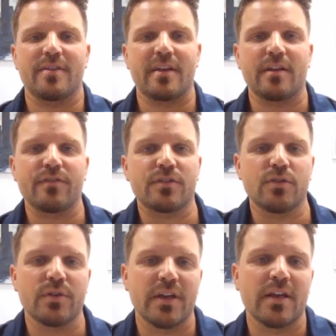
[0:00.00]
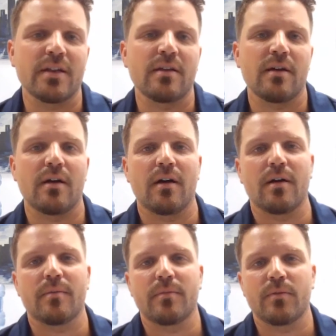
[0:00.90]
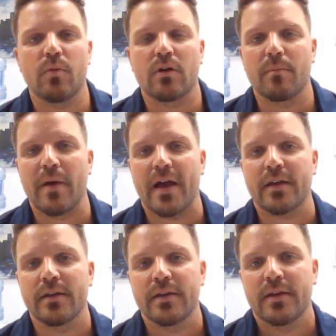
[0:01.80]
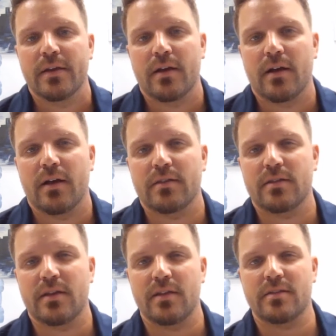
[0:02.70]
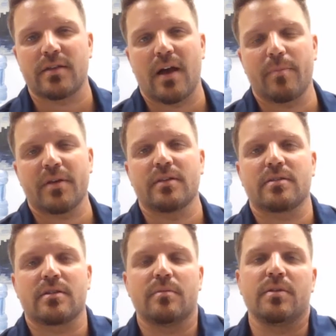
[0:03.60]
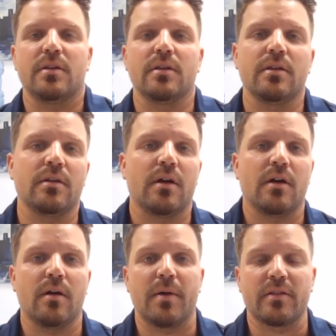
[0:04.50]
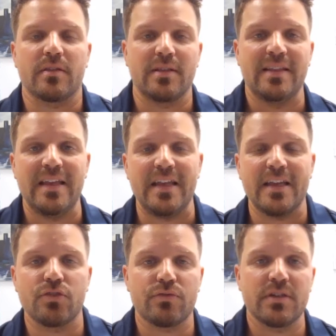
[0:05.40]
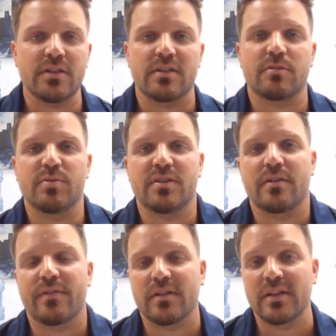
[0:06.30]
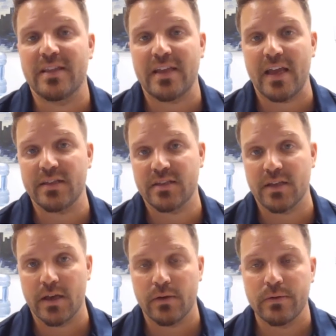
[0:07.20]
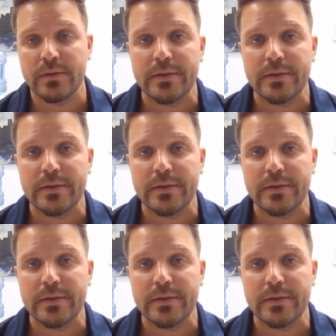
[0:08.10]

Thank you for tuning in and welcome back. Today's topic is going to be about knee injuries and specifically the ACL.